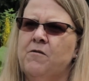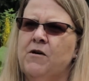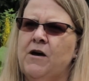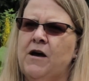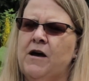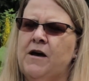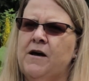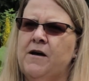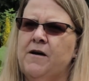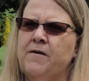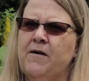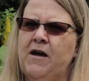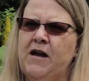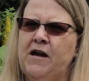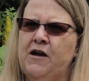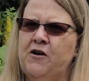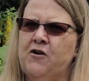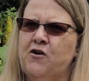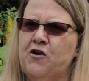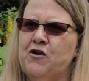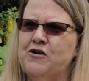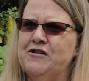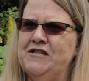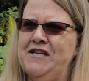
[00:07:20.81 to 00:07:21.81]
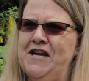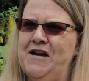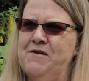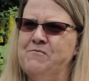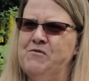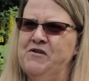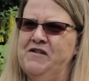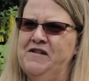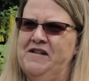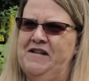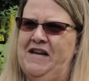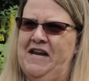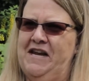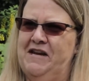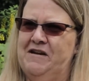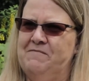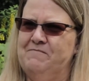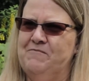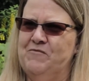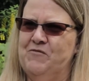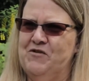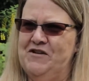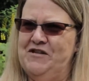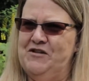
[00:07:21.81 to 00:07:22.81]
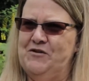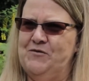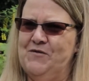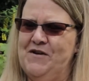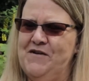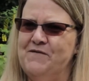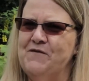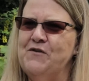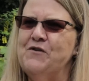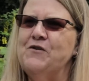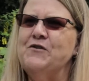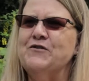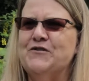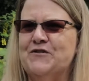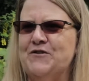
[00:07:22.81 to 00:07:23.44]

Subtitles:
I had a hard time with name retrieval,